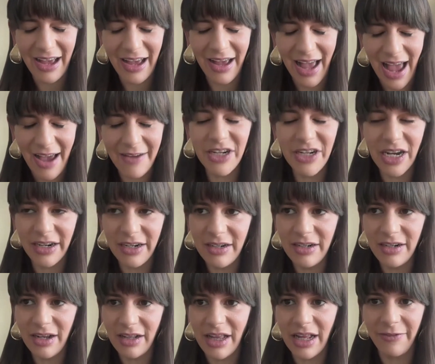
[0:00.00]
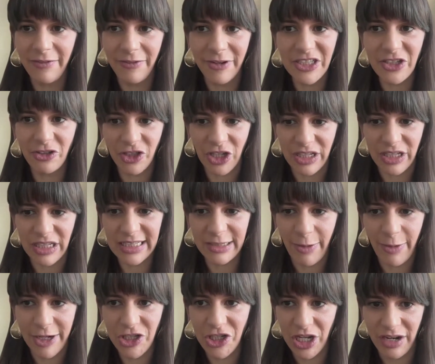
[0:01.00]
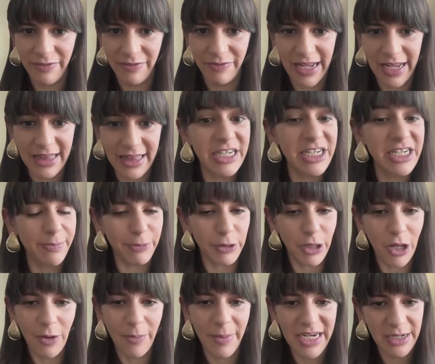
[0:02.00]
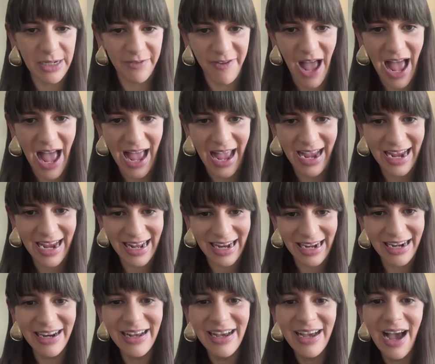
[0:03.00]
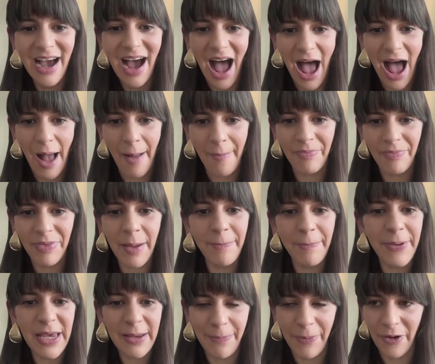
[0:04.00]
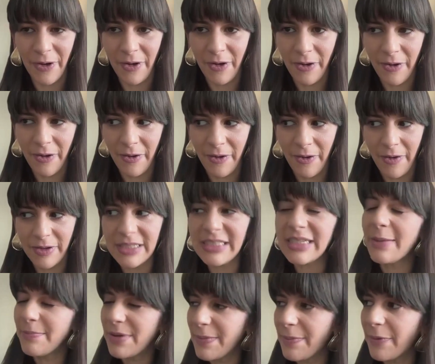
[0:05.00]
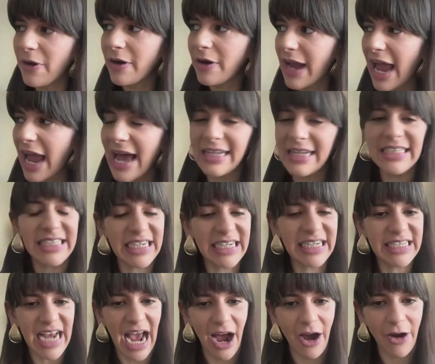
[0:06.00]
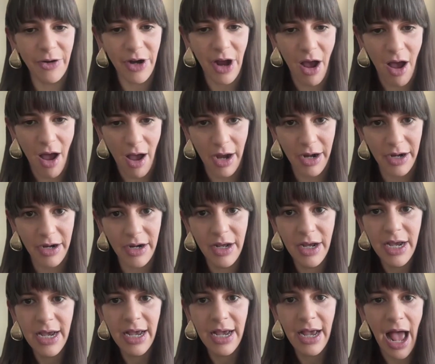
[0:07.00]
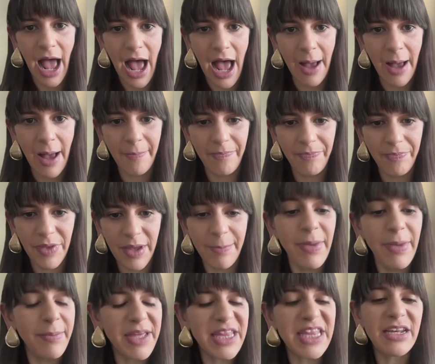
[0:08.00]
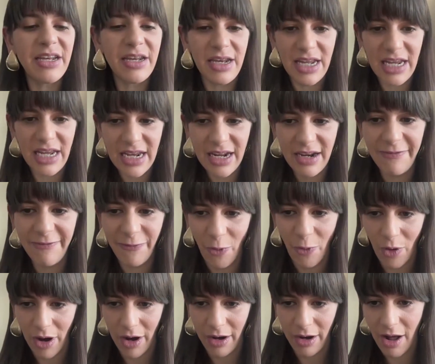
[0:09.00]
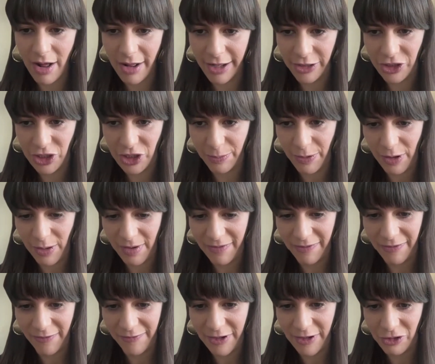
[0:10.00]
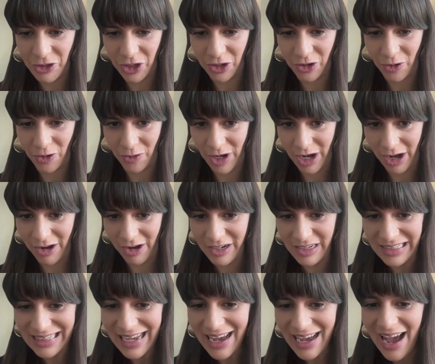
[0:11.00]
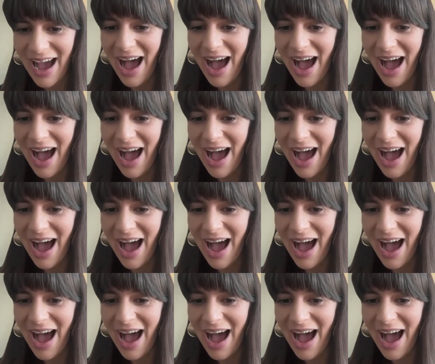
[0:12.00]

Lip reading: have done a lot of research on this question of like the diploma divide, and some people are casting doubt on maybe the need for a college diploma for future careers.